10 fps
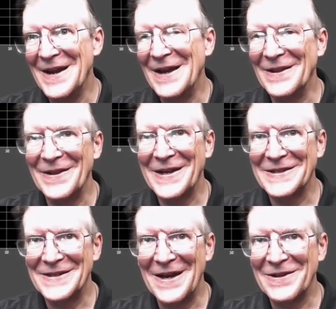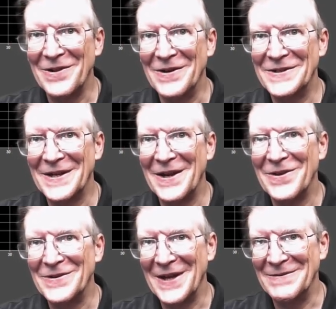and the link is not closed at
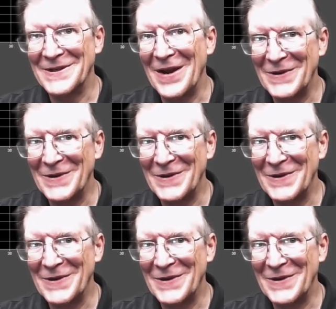other times.